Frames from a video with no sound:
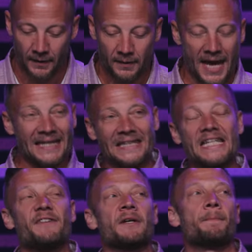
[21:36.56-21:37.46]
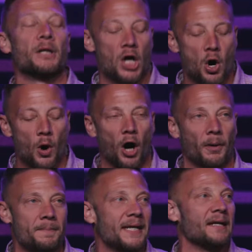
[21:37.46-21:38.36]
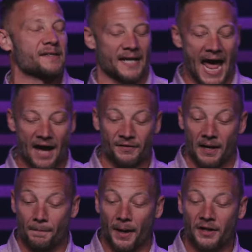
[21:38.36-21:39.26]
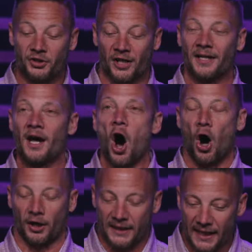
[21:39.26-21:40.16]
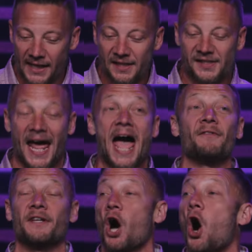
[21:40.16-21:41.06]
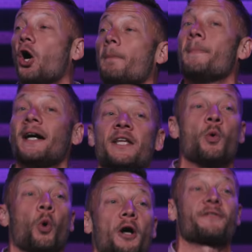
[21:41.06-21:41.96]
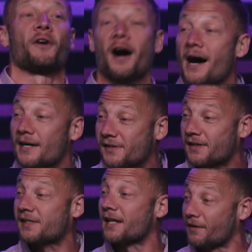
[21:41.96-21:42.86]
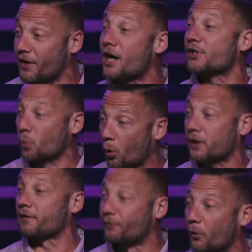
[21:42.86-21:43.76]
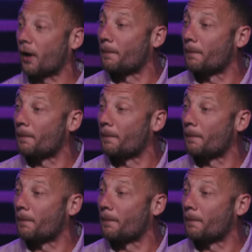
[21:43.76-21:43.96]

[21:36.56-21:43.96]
And living below our means and having a budget are keys to having our money work for us instead of us working for our